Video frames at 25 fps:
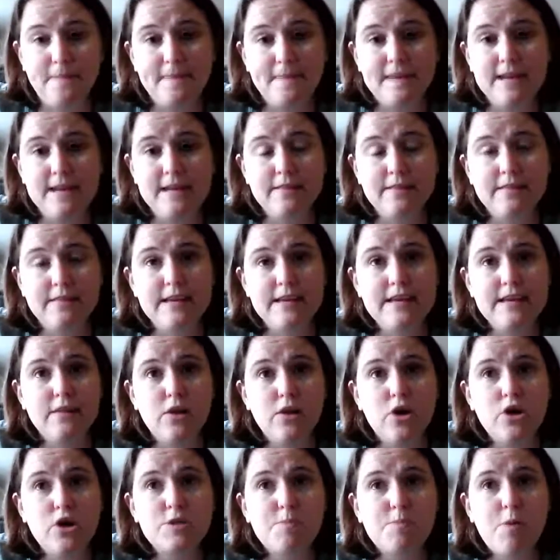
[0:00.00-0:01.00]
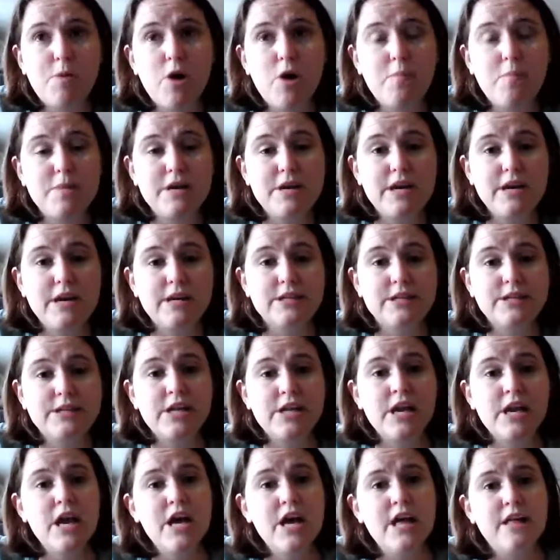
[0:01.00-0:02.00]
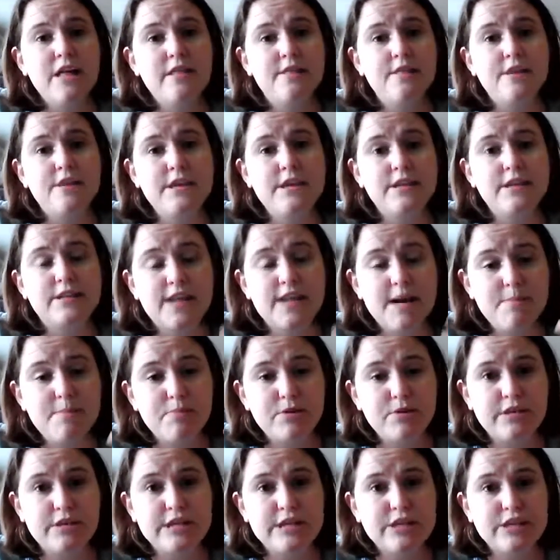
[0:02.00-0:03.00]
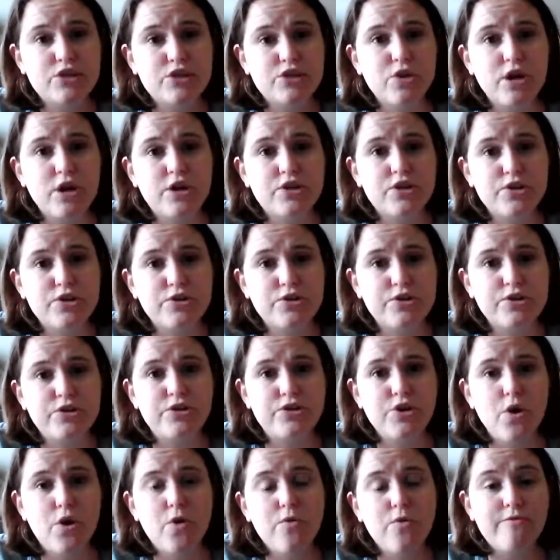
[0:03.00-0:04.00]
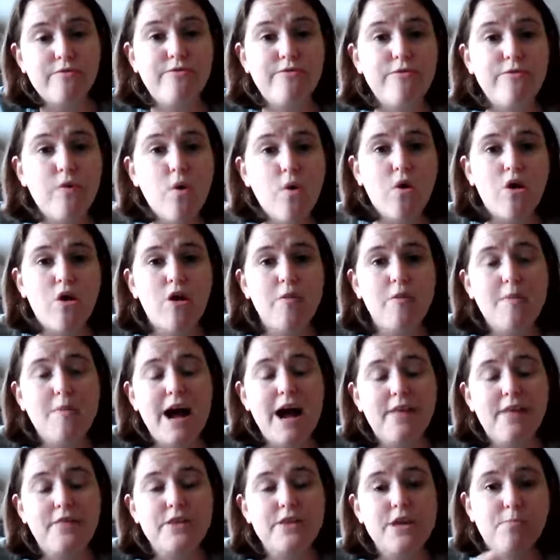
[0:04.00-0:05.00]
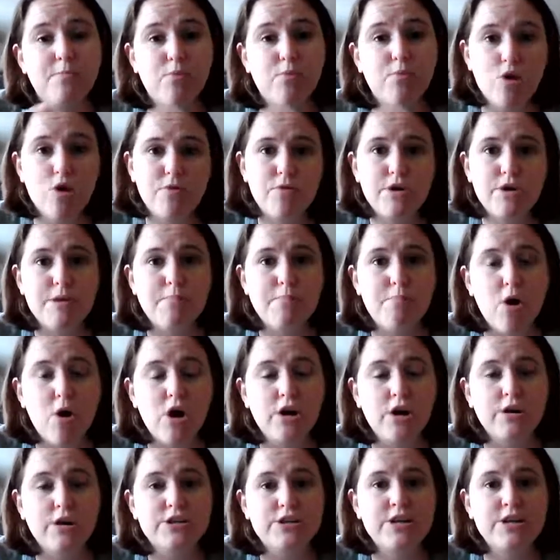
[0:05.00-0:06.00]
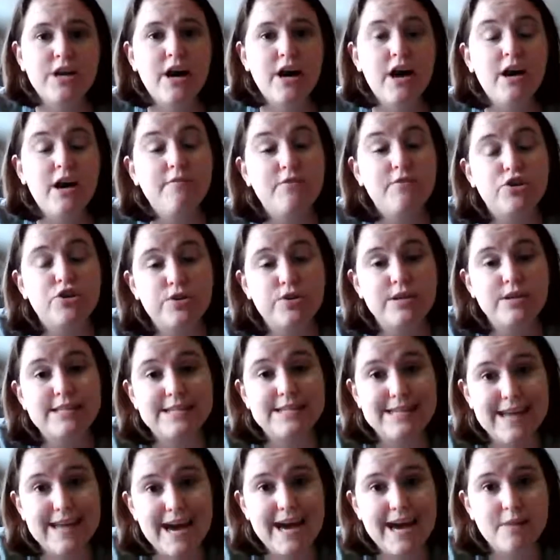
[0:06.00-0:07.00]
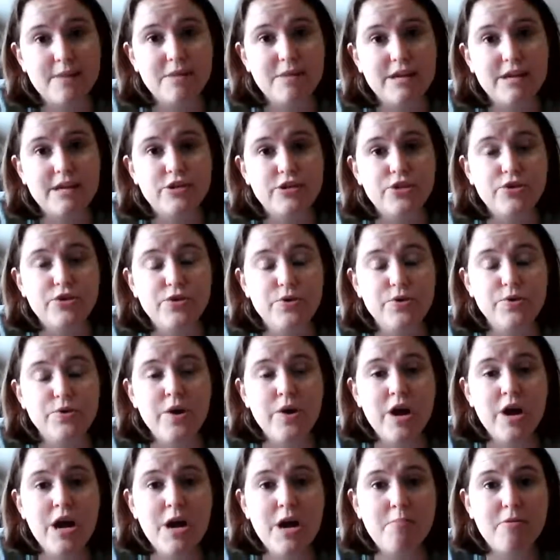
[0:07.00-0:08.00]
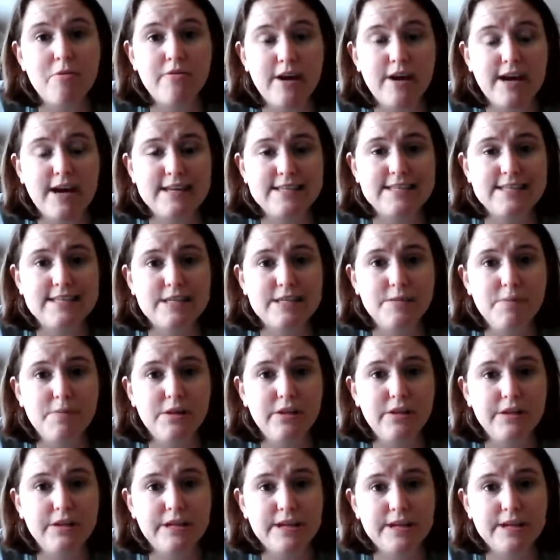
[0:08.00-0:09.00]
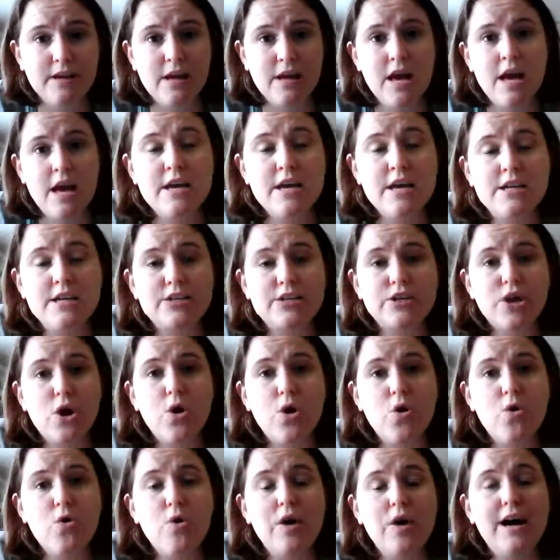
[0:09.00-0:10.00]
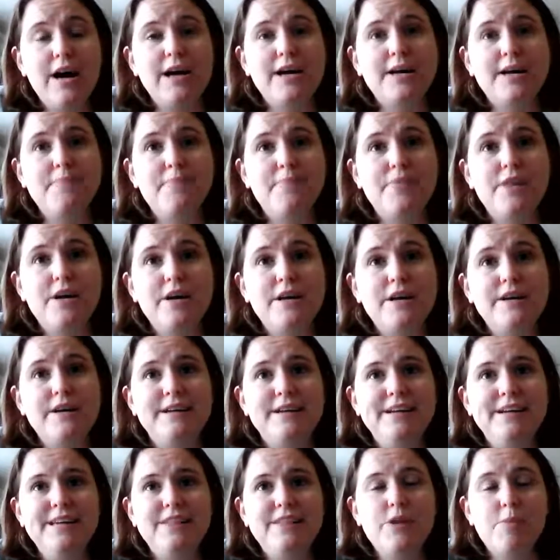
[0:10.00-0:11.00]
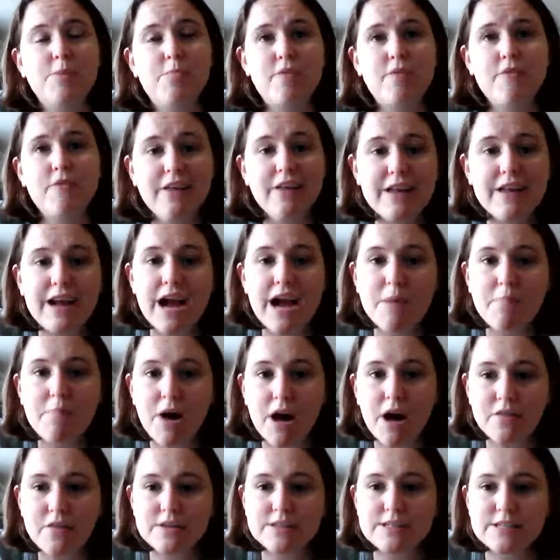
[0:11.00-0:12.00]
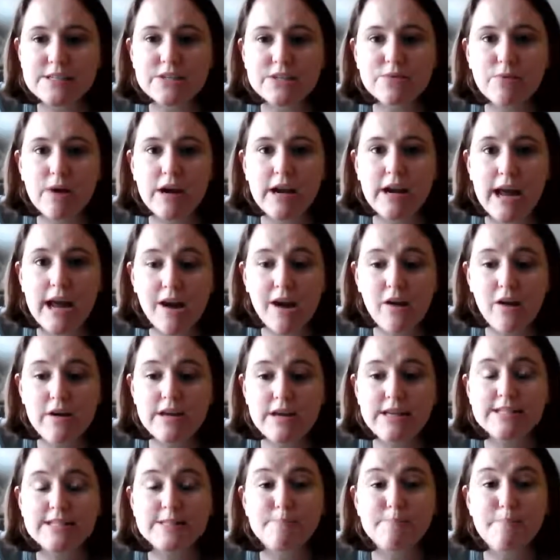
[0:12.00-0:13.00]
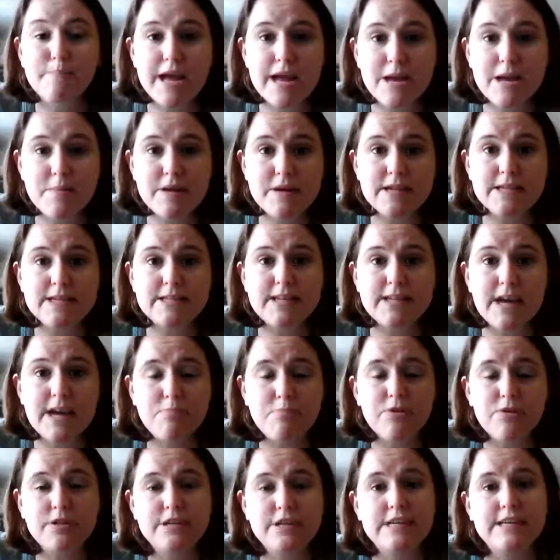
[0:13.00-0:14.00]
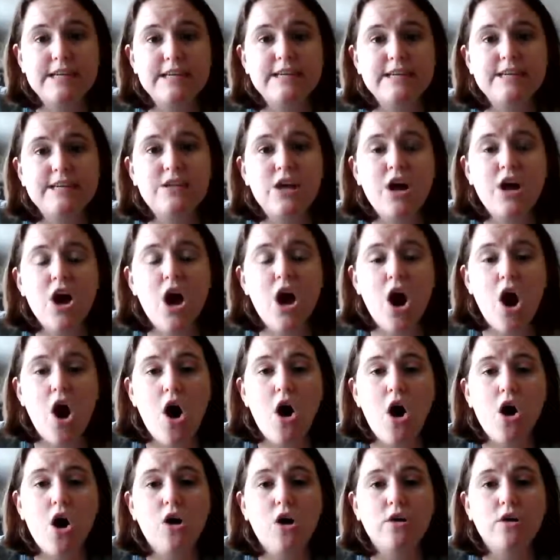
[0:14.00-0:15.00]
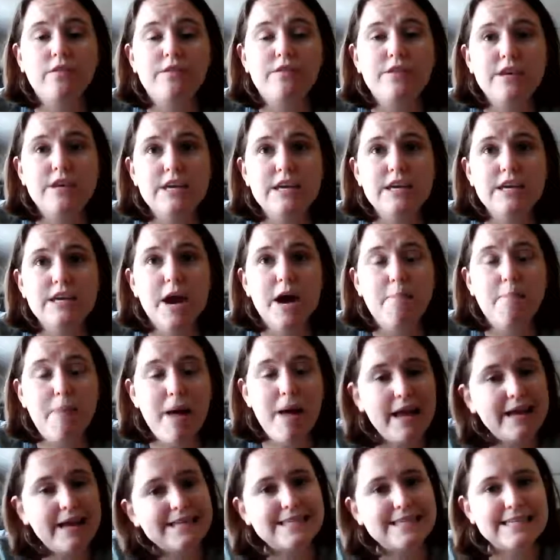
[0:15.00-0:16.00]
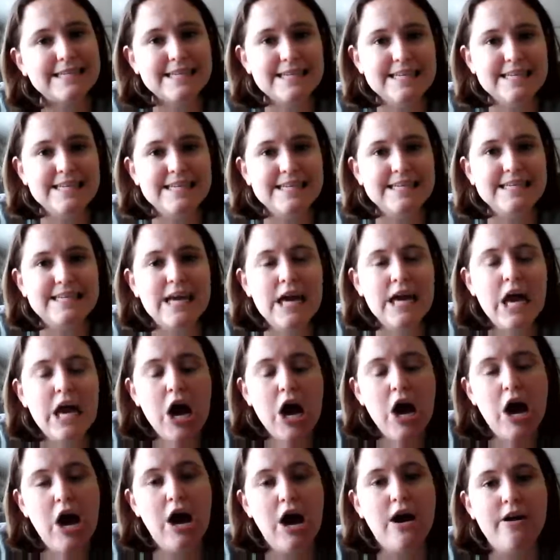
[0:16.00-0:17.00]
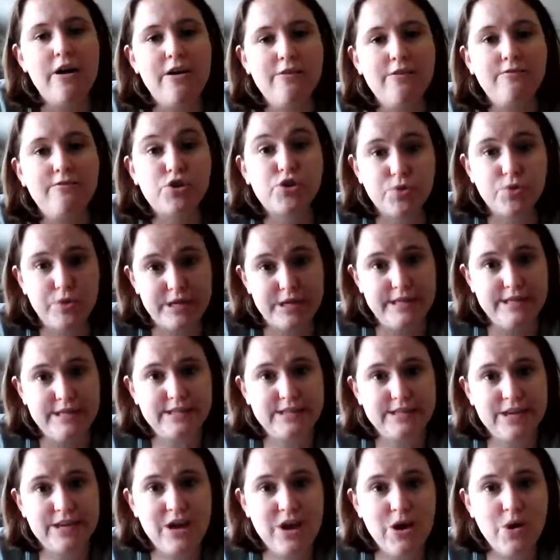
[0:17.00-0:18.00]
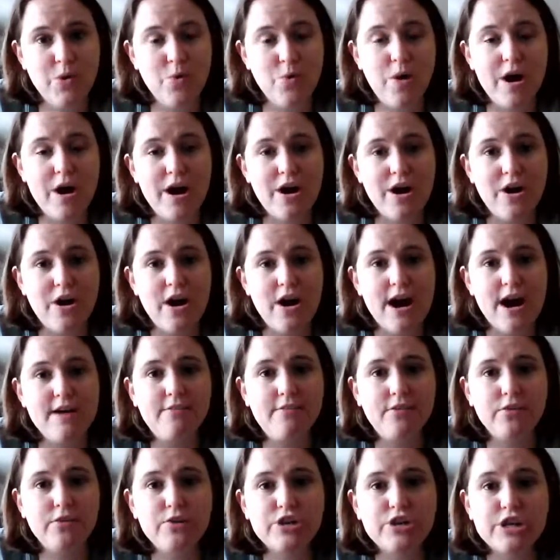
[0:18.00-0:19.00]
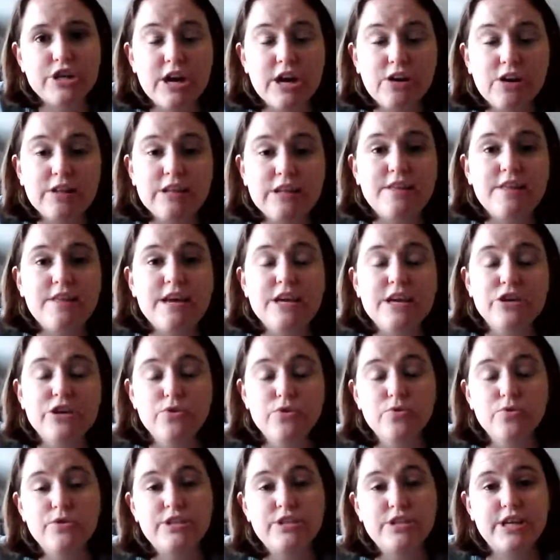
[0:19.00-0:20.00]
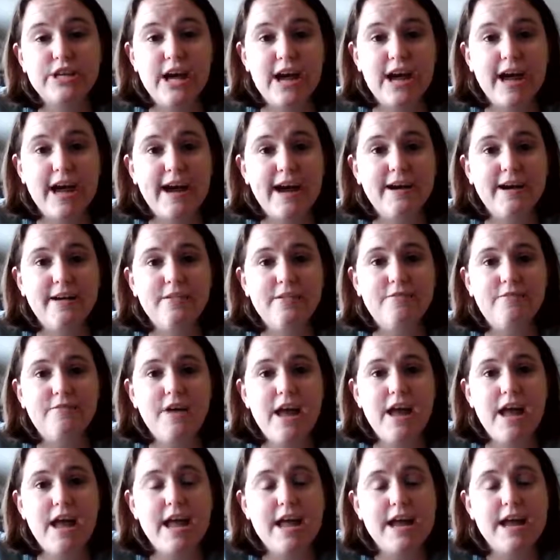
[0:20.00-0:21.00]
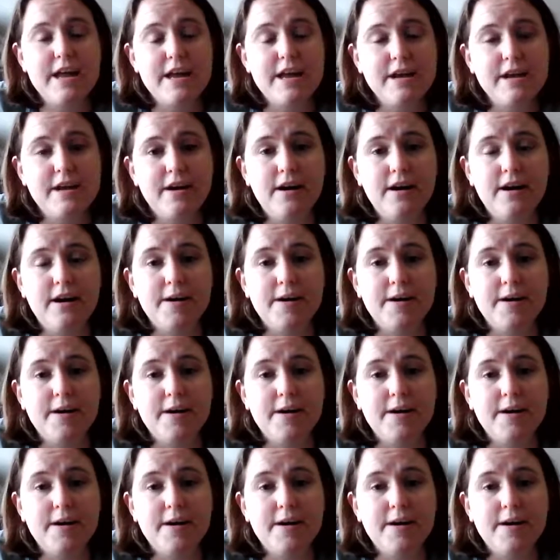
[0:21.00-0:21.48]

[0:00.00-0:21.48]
in large part because the cypress knee structures don't form at the appropriate parts of the tree's anatomy to provide stability. So the prevailing hypothesis right now is maybe cypress knees are the appendices of trees, where evolutionarily they used to have a